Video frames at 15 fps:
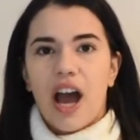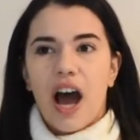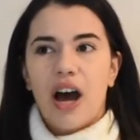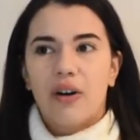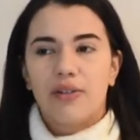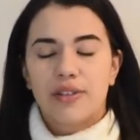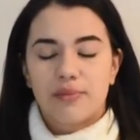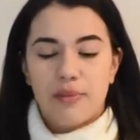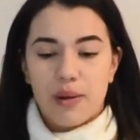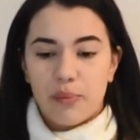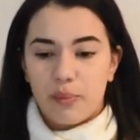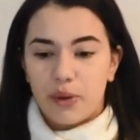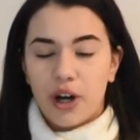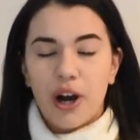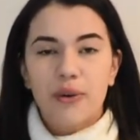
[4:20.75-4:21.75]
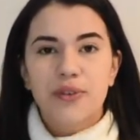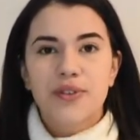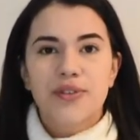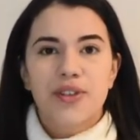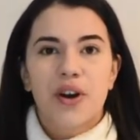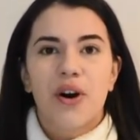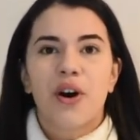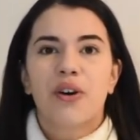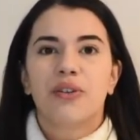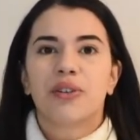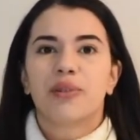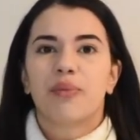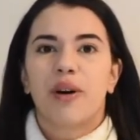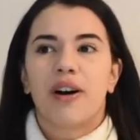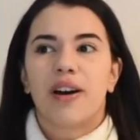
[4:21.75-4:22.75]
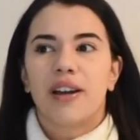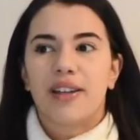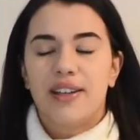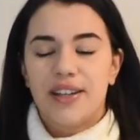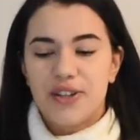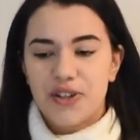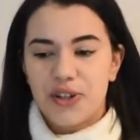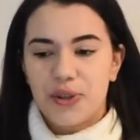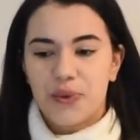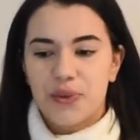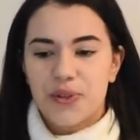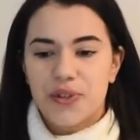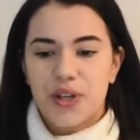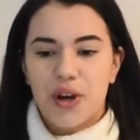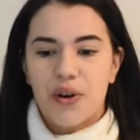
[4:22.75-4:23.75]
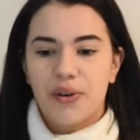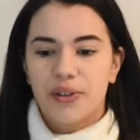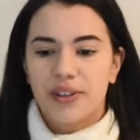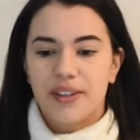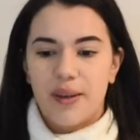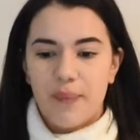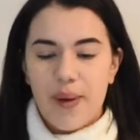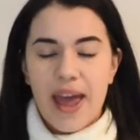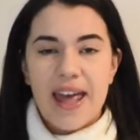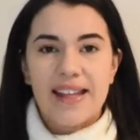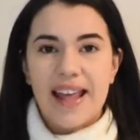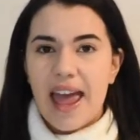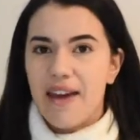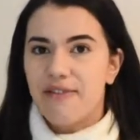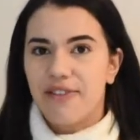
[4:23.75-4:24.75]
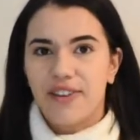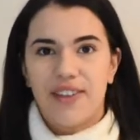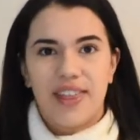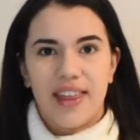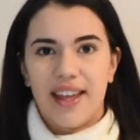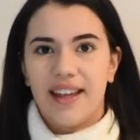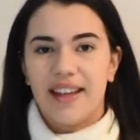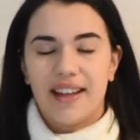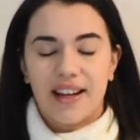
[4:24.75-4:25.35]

My bra was soaked, my t-shirt was soaked, the bed, everything.